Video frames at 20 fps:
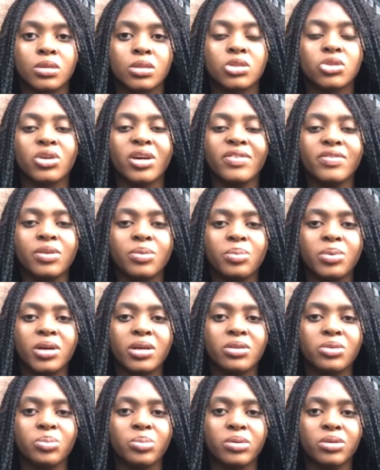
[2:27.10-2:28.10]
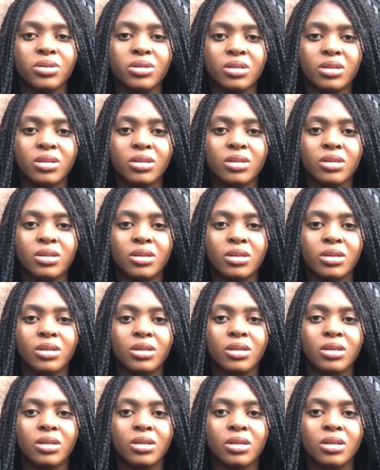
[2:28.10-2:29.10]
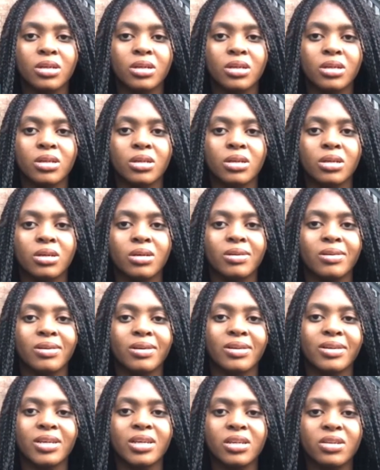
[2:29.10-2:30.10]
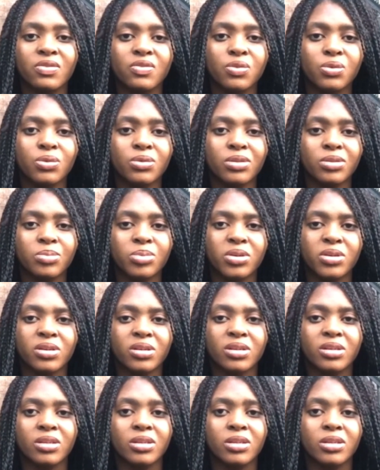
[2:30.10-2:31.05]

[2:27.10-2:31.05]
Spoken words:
So I have to buy the book. I can't afford the book.